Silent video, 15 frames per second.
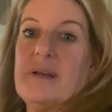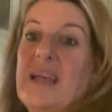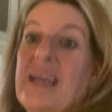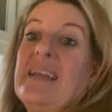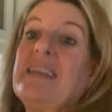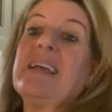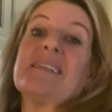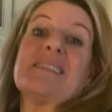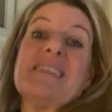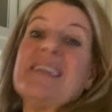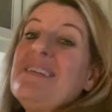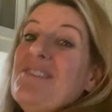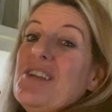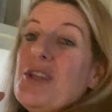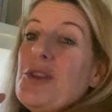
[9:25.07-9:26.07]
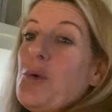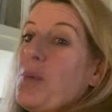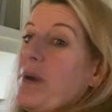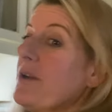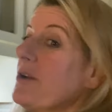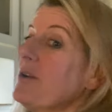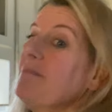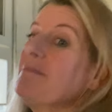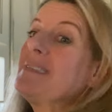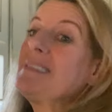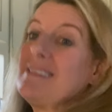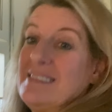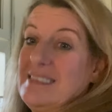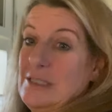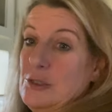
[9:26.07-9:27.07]
And yes, even in the winter,
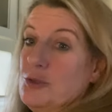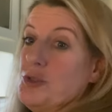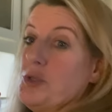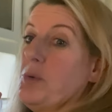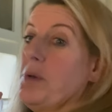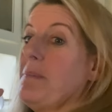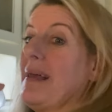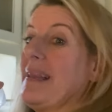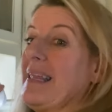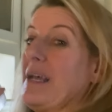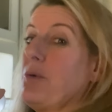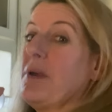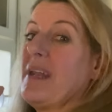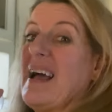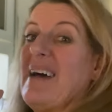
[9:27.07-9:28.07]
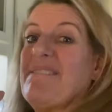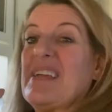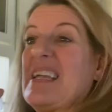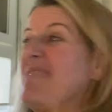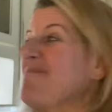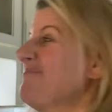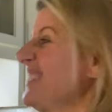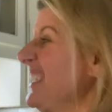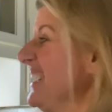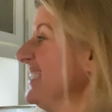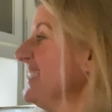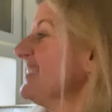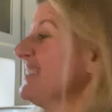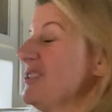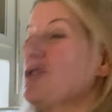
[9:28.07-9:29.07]
still doing my Liquid IV.
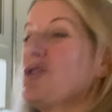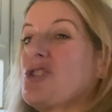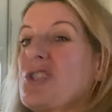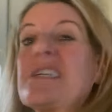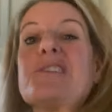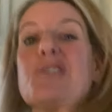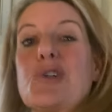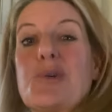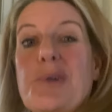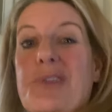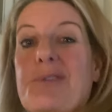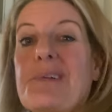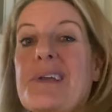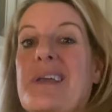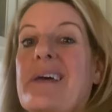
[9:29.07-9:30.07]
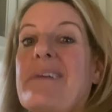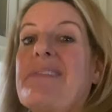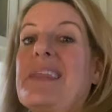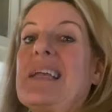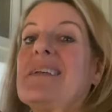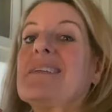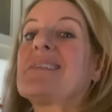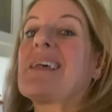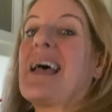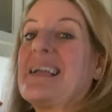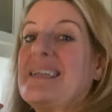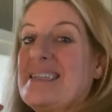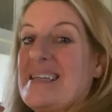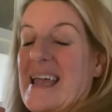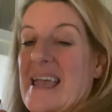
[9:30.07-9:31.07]
I still drink 2 or 3 of these a
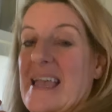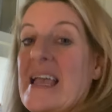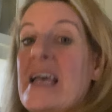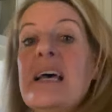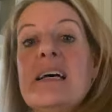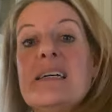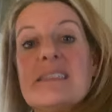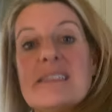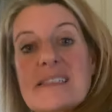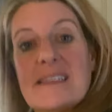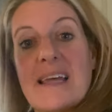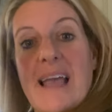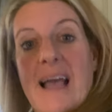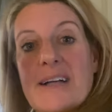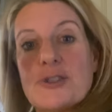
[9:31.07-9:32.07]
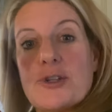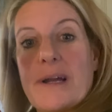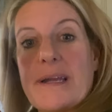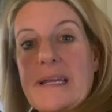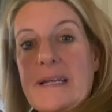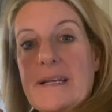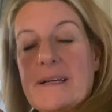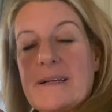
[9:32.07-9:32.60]
day to stay hydrated.